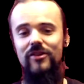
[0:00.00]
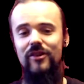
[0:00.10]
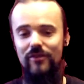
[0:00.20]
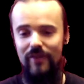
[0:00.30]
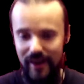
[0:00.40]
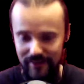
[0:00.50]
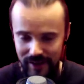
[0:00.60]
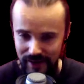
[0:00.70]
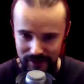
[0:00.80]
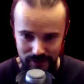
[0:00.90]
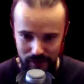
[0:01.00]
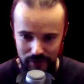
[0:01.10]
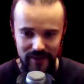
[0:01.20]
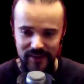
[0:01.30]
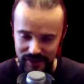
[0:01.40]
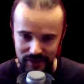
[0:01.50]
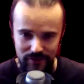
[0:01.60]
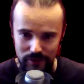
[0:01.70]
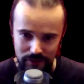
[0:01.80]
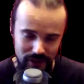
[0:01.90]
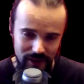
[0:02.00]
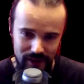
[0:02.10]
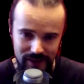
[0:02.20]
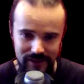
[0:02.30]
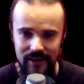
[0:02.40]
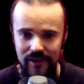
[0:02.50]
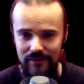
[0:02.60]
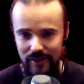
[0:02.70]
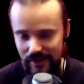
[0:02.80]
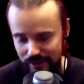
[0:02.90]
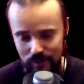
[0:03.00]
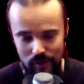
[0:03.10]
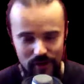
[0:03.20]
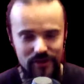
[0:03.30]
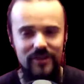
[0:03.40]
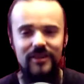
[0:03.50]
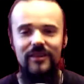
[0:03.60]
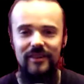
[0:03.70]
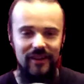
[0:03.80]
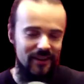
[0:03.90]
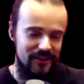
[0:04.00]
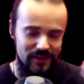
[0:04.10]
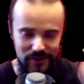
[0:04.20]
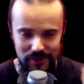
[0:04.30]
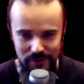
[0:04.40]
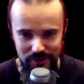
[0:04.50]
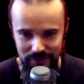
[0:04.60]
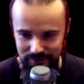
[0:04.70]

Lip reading: arrived. So that's it for today, guys. Thanks for watching, and see you soon.